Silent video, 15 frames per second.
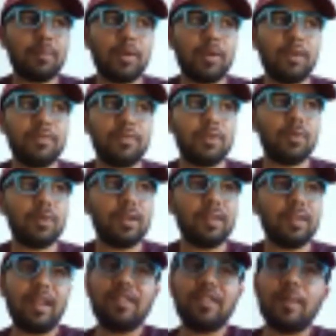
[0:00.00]
a couple of
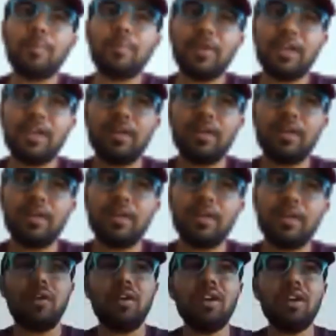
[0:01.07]
stories. I submitted
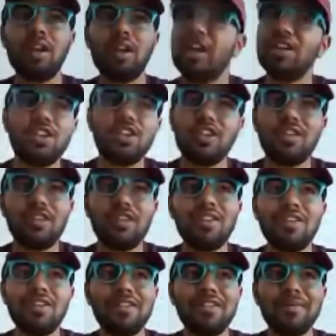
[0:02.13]
them to her, and she
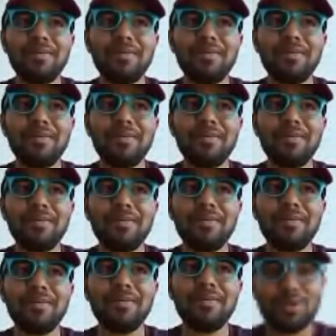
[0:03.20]
said, "Yeah,